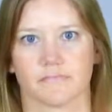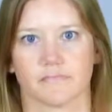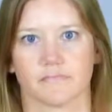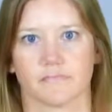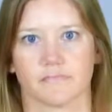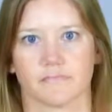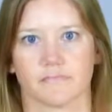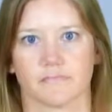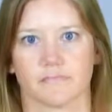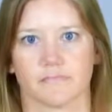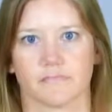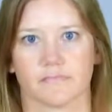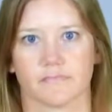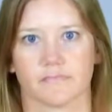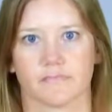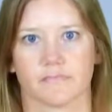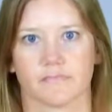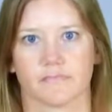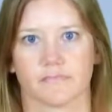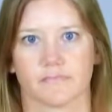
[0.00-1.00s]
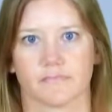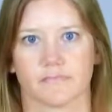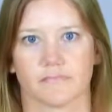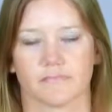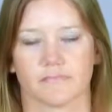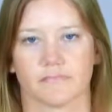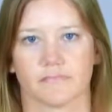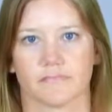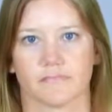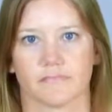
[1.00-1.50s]

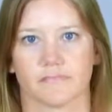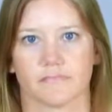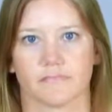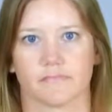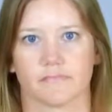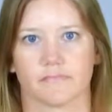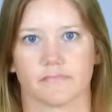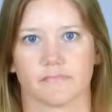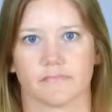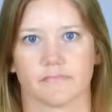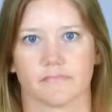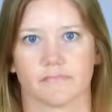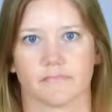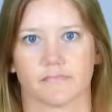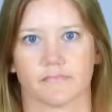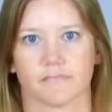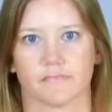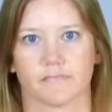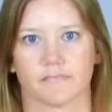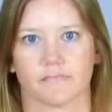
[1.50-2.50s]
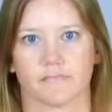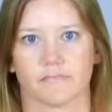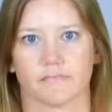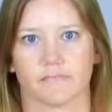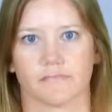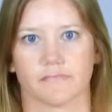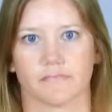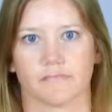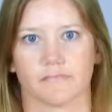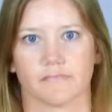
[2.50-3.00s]

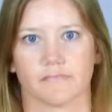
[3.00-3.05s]
This person isn't speaking.